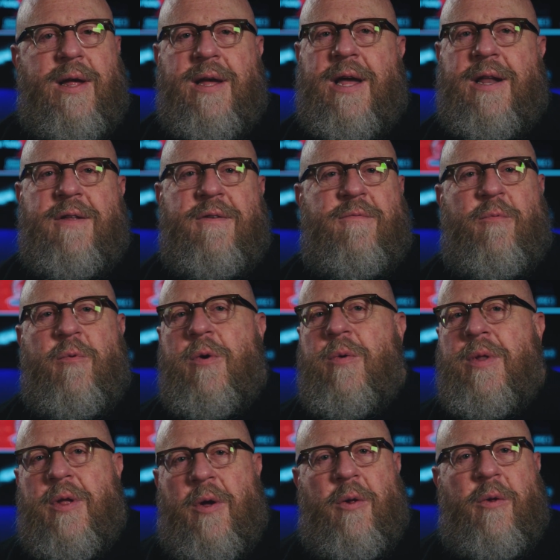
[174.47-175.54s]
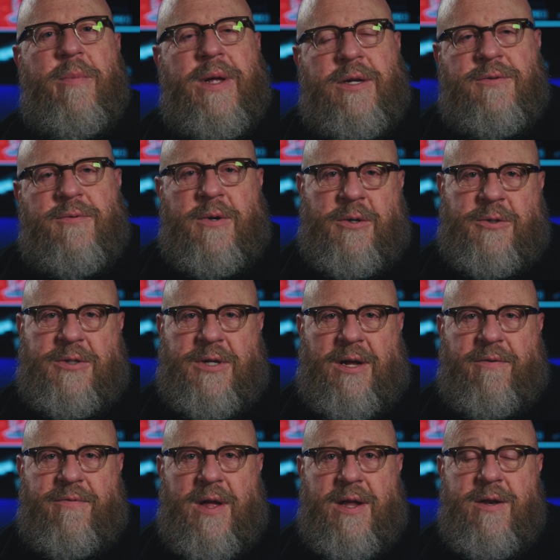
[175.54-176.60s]
and you've ruined the whole mix for
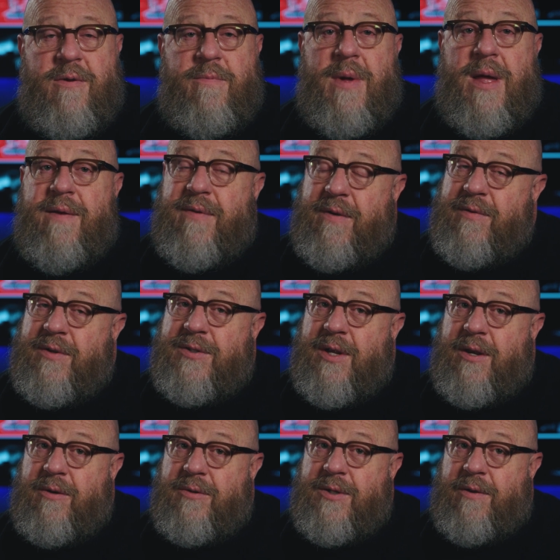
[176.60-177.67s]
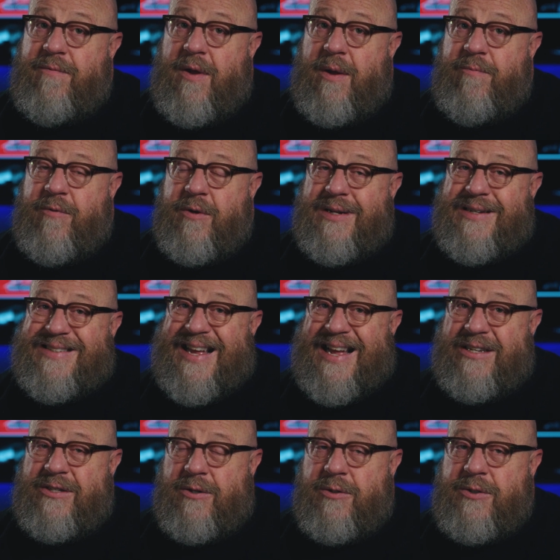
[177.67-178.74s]
yourself, and you may have even set yourself up for
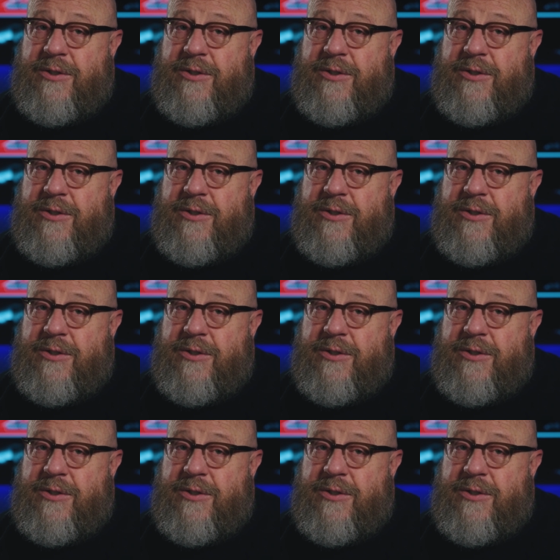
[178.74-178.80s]
disaster.